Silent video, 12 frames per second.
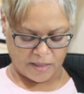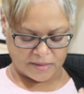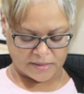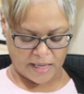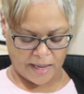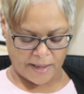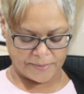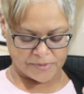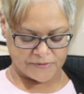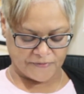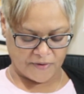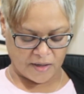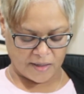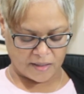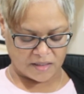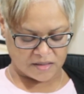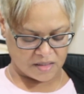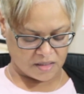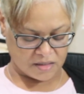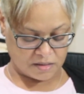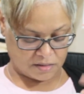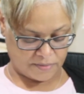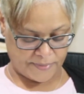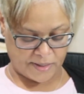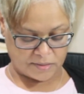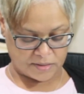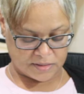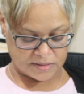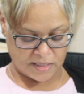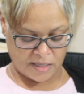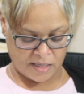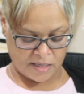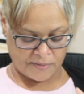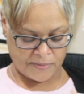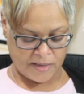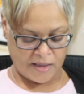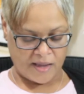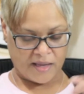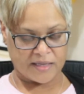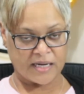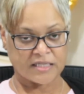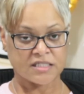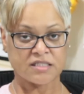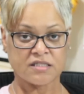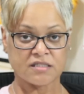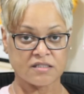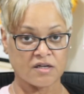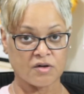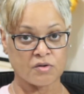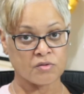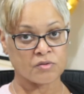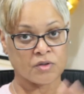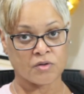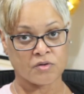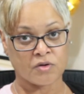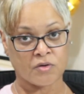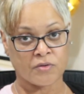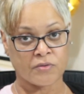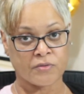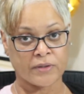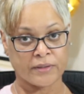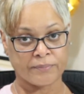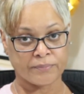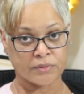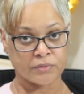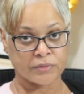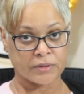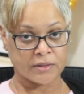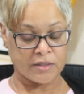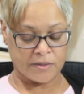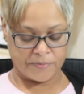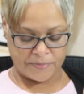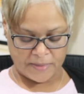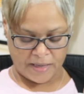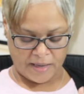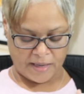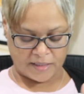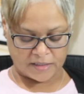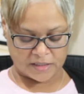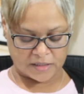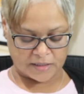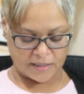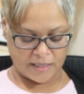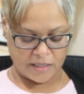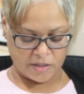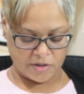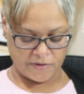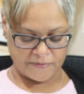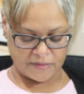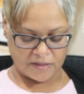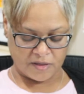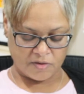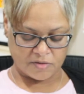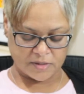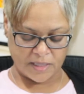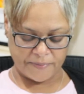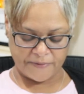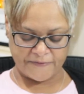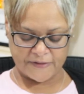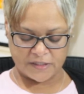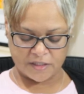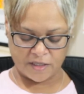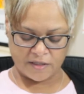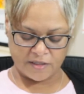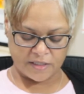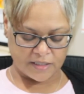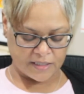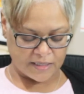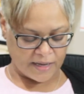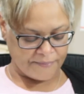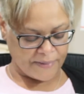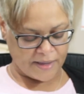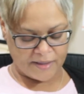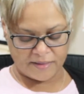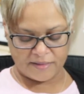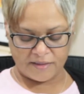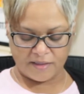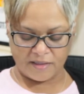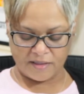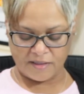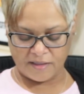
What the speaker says: Times font, because it looked about the same. And I just took the old logo and blew it up and just layered everything on top of each other. And then I made the